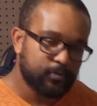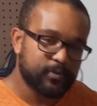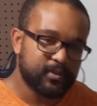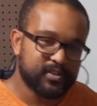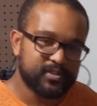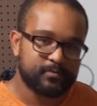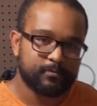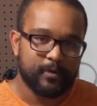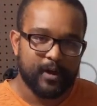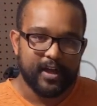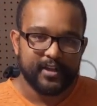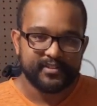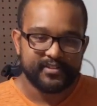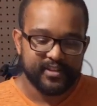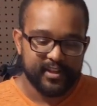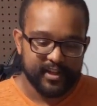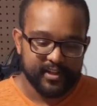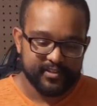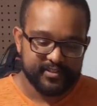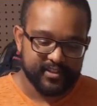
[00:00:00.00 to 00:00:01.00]
this
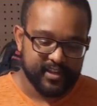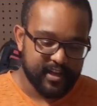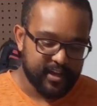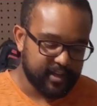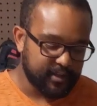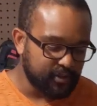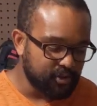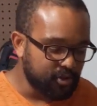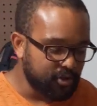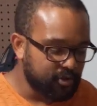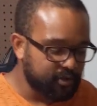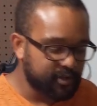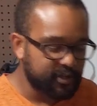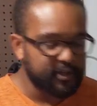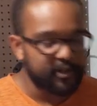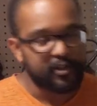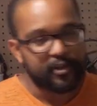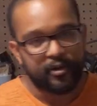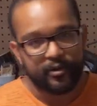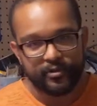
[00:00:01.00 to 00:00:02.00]
process and learning
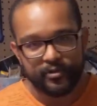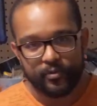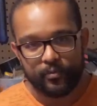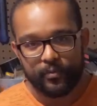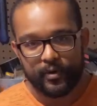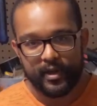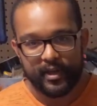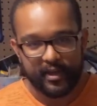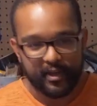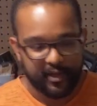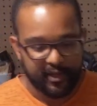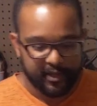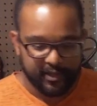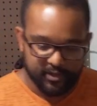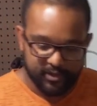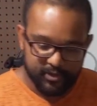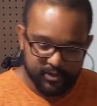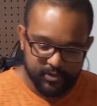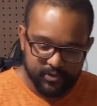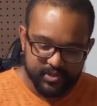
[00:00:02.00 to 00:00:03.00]
along the way
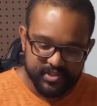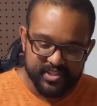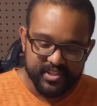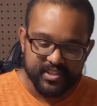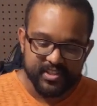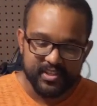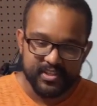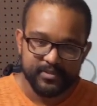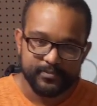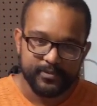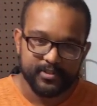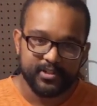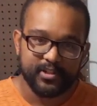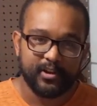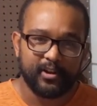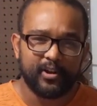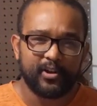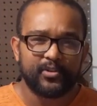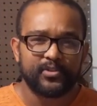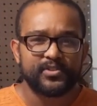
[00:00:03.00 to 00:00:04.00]
and using these
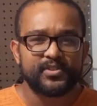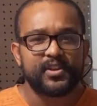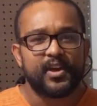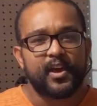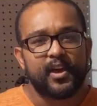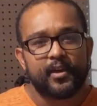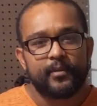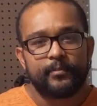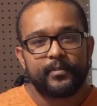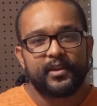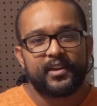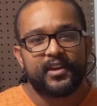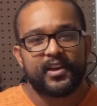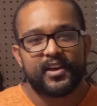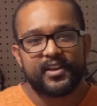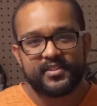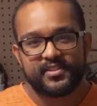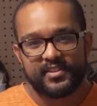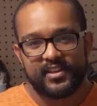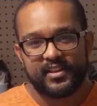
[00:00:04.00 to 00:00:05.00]
materials
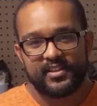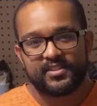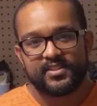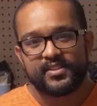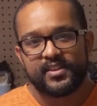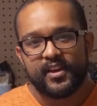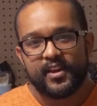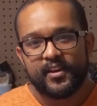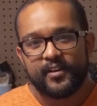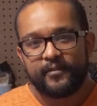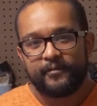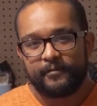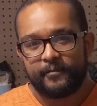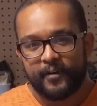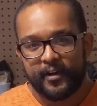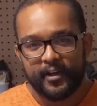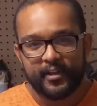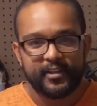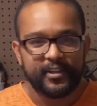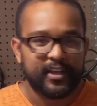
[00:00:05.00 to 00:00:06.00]
because it's
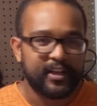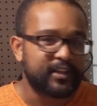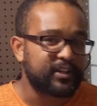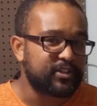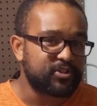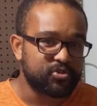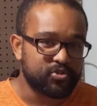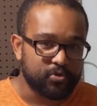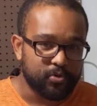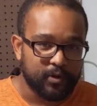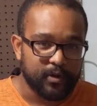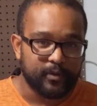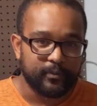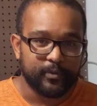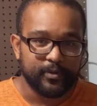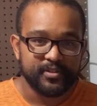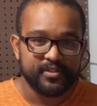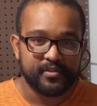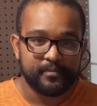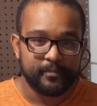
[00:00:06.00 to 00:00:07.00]
fun and
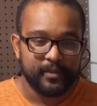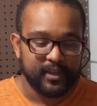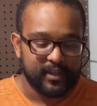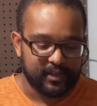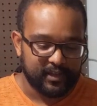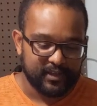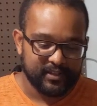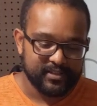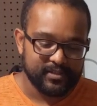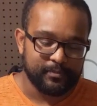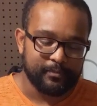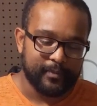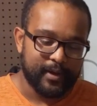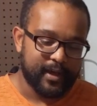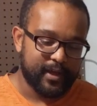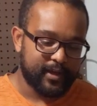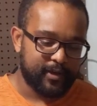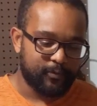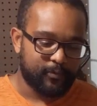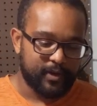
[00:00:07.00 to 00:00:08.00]
enjoyable to me. It's
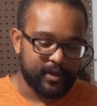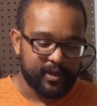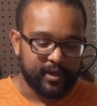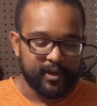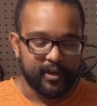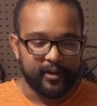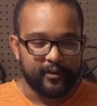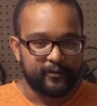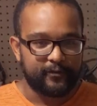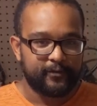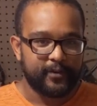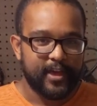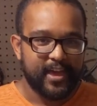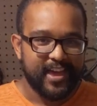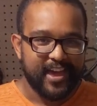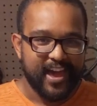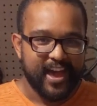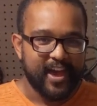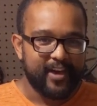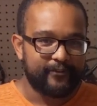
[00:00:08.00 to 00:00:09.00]
my way of
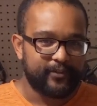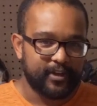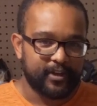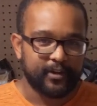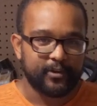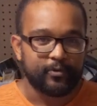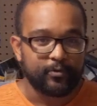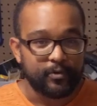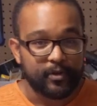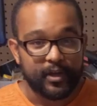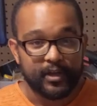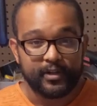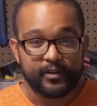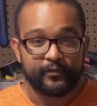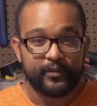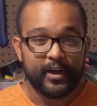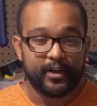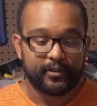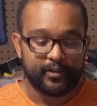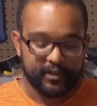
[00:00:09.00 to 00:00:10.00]
having a creative
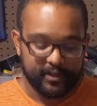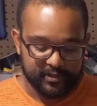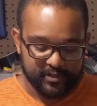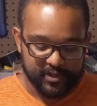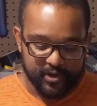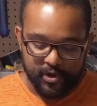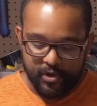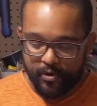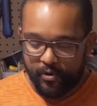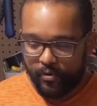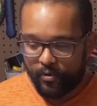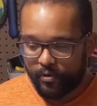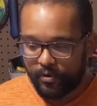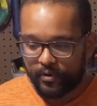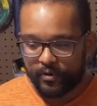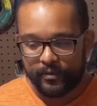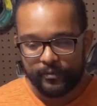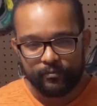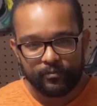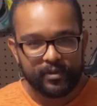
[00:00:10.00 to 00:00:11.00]
outlet
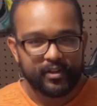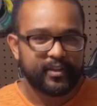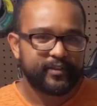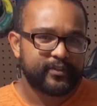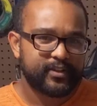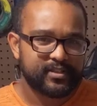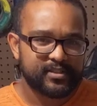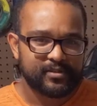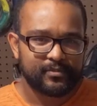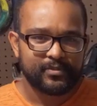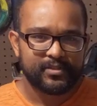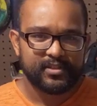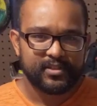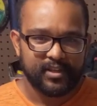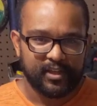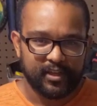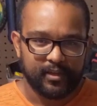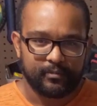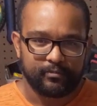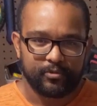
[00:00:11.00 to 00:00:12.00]
or relieving some
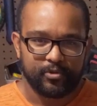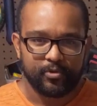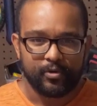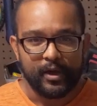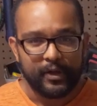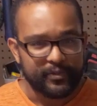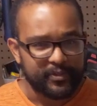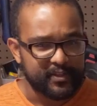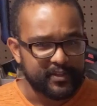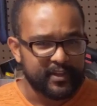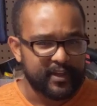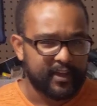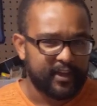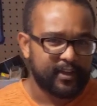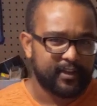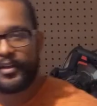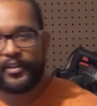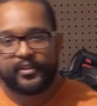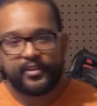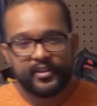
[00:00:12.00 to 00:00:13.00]
steam throughout the day.
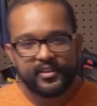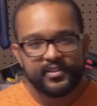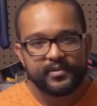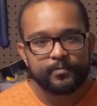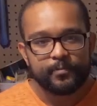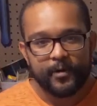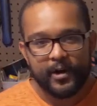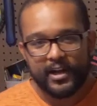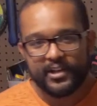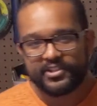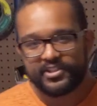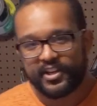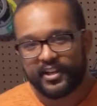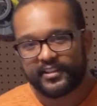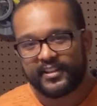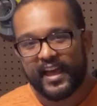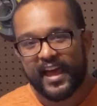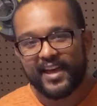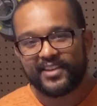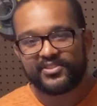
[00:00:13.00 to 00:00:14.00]
This project
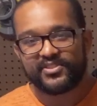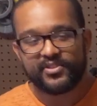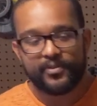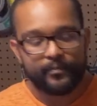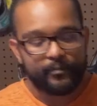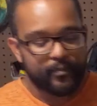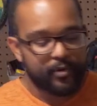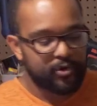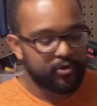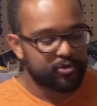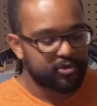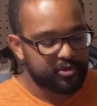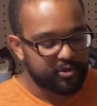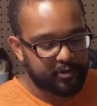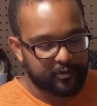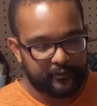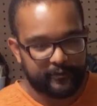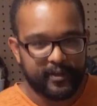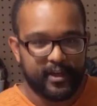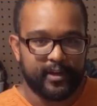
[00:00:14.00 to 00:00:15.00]
has an
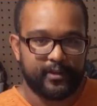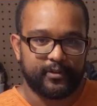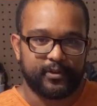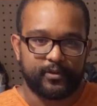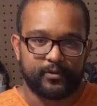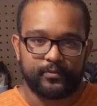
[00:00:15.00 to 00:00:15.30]
emotional value